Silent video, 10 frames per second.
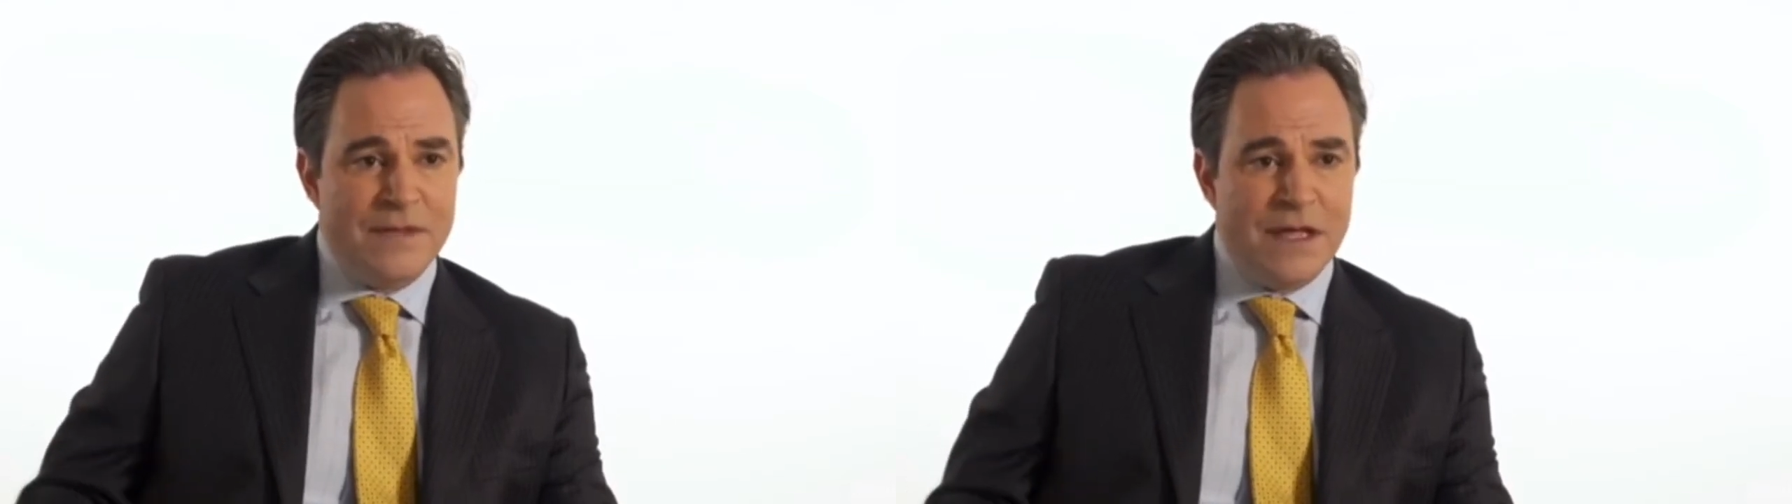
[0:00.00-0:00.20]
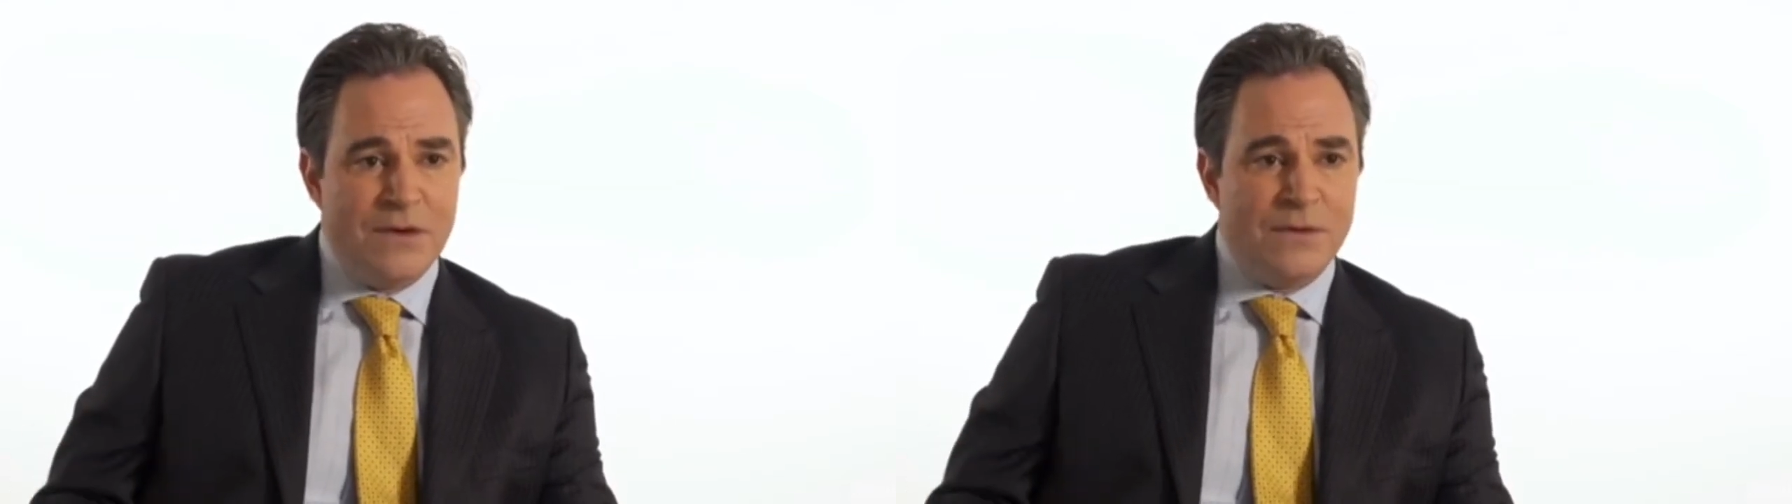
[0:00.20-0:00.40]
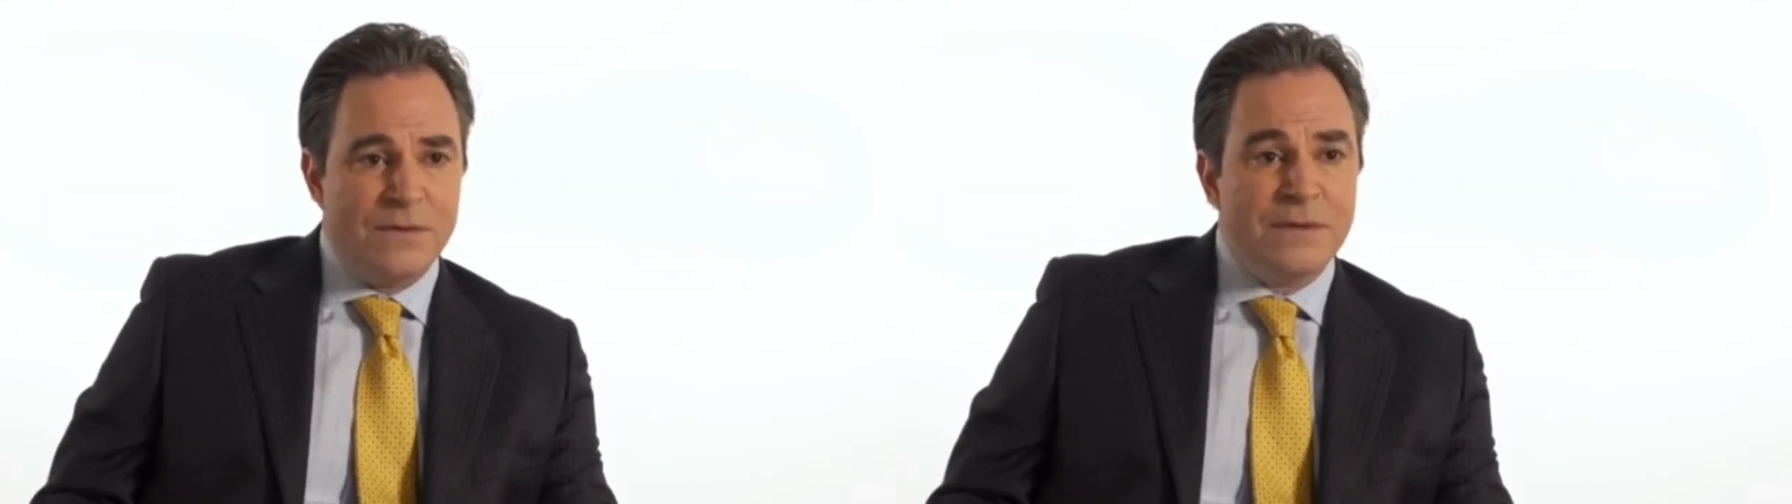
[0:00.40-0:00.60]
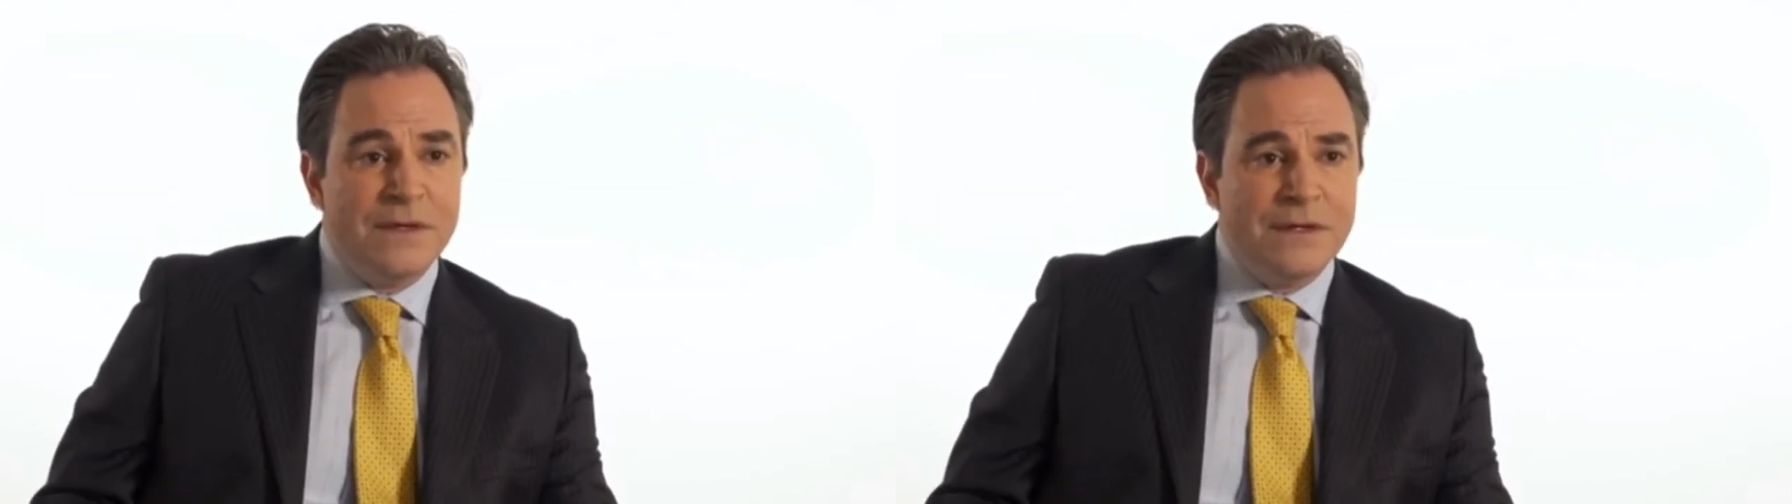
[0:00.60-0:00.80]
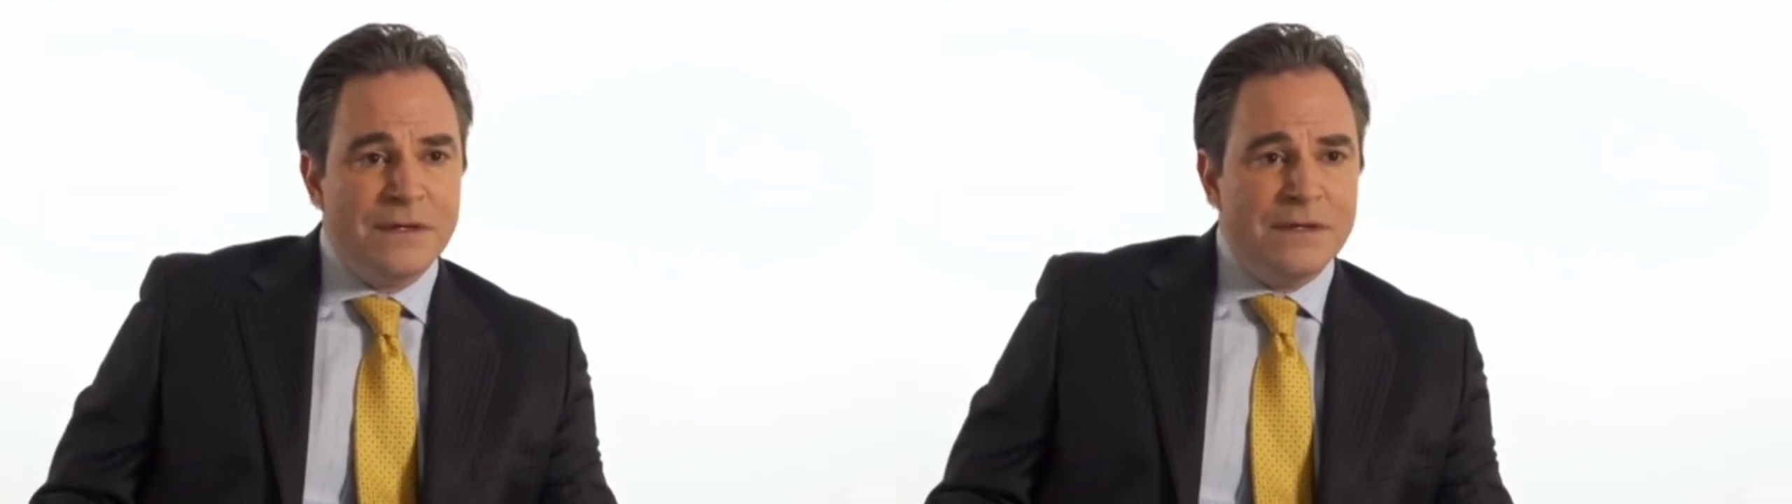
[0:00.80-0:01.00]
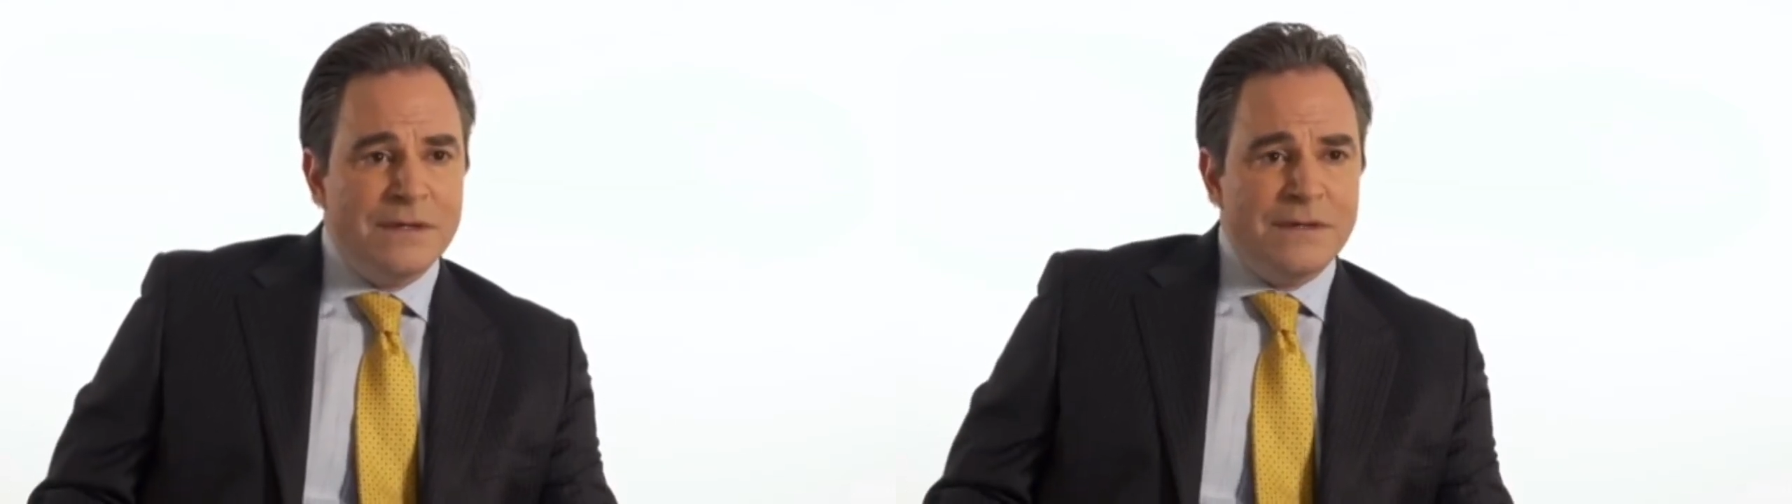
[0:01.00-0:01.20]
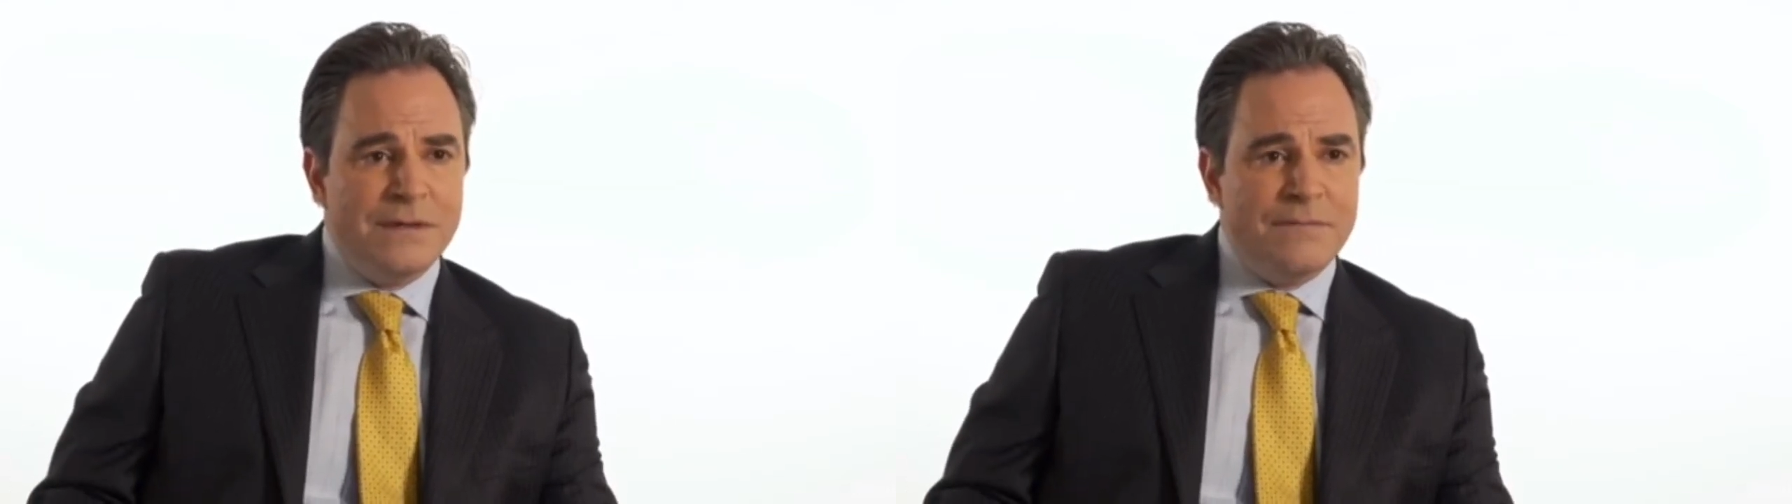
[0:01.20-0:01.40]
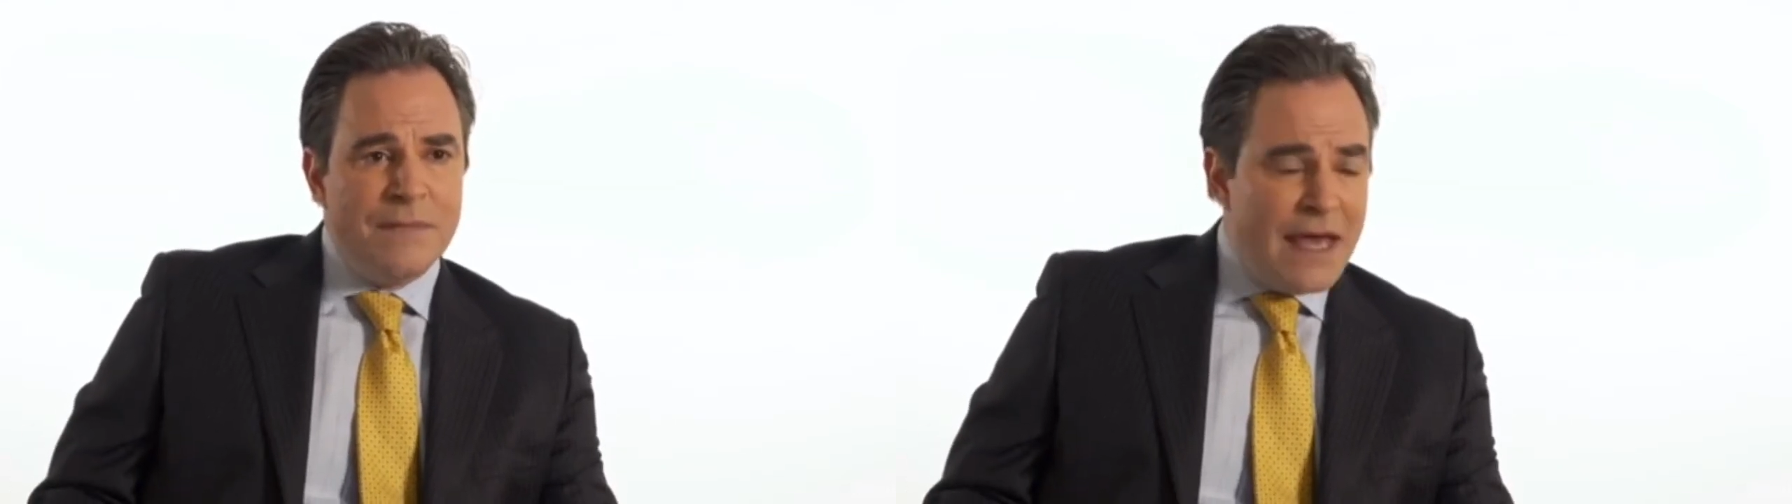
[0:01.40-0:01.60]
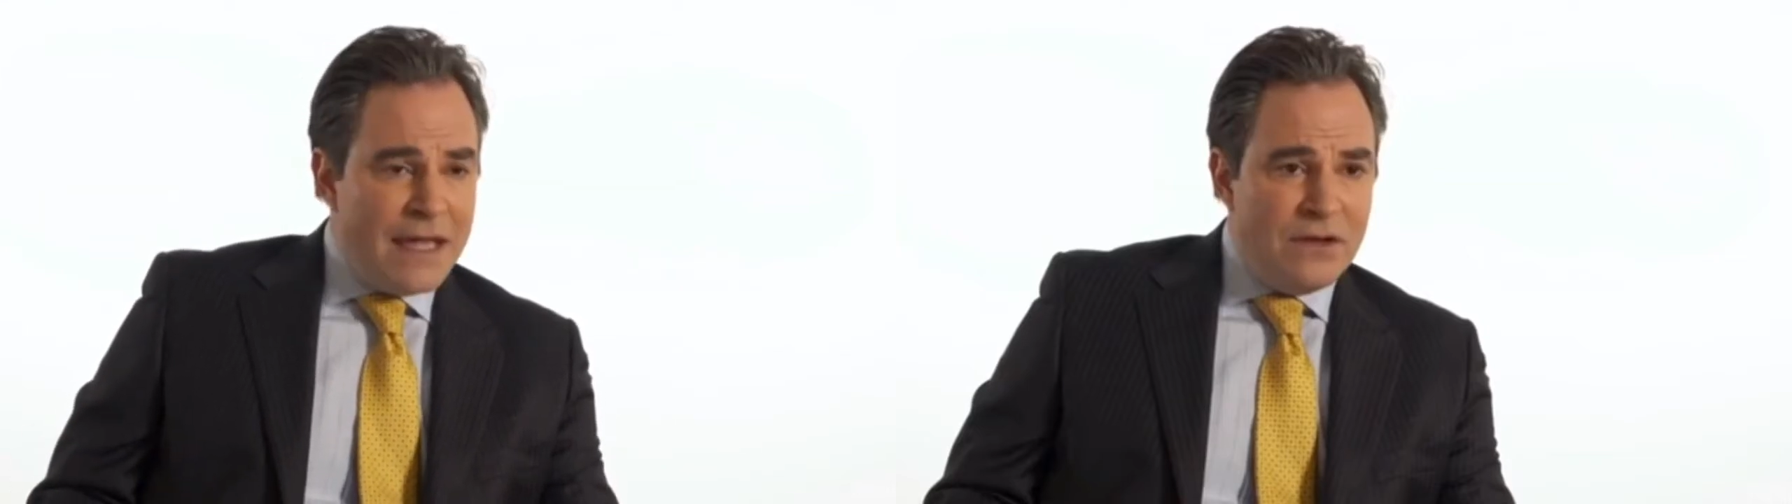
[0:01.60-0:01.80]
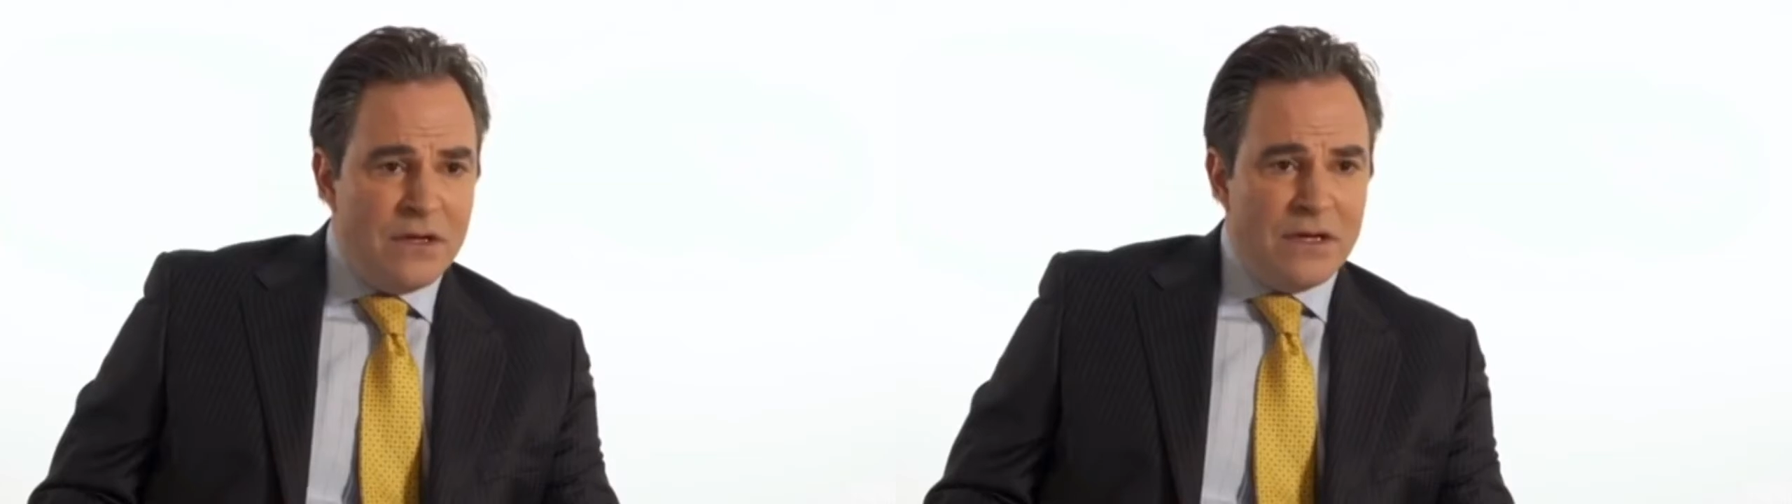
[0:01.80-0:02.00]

hetero man.